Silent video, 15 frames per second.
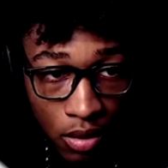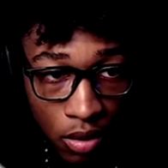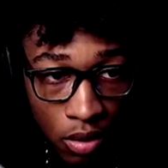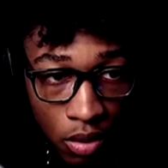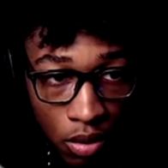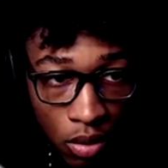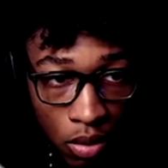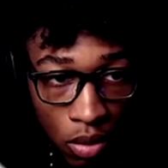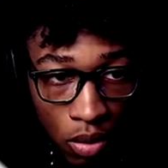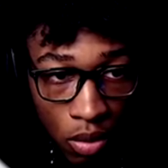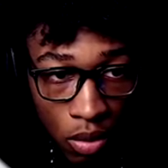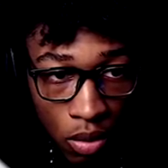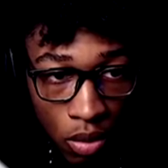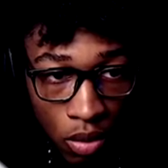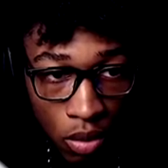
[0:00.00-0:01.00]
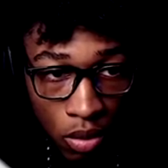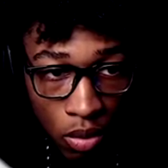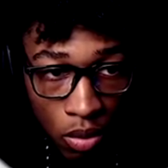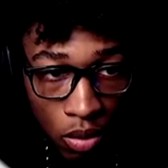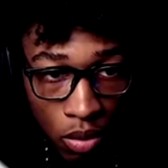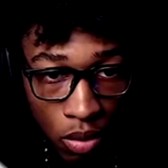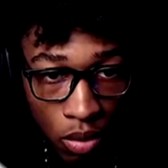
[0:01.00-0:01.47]

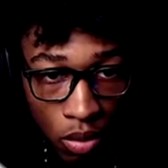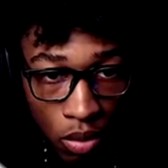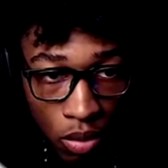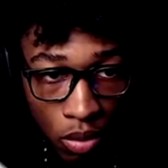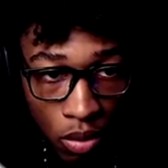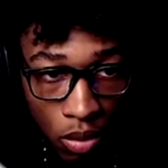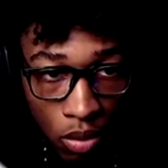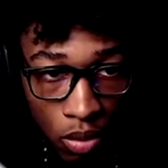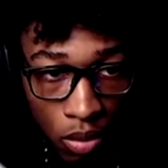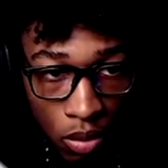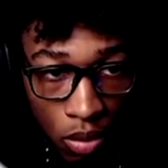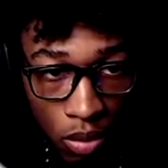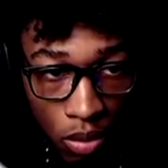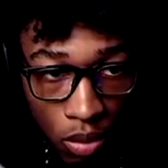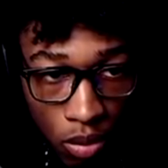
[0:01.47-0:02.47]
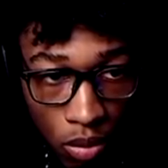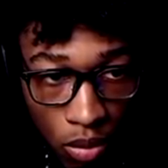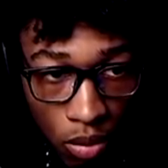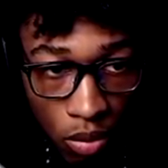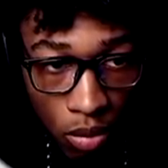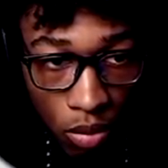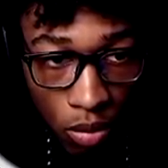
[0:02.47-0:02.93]

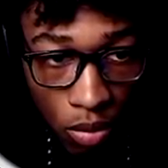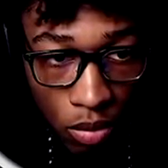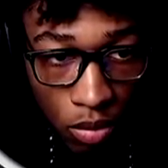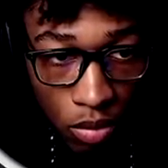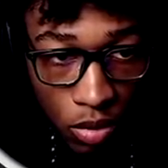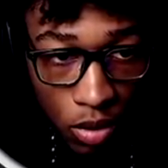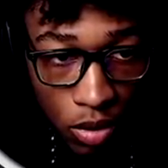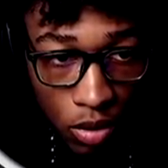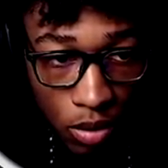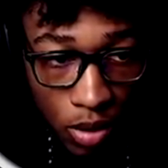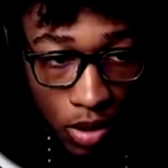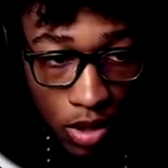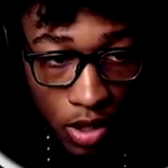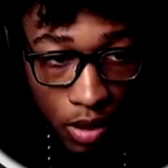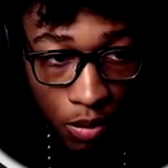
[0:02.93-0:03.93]
Nobody speaks.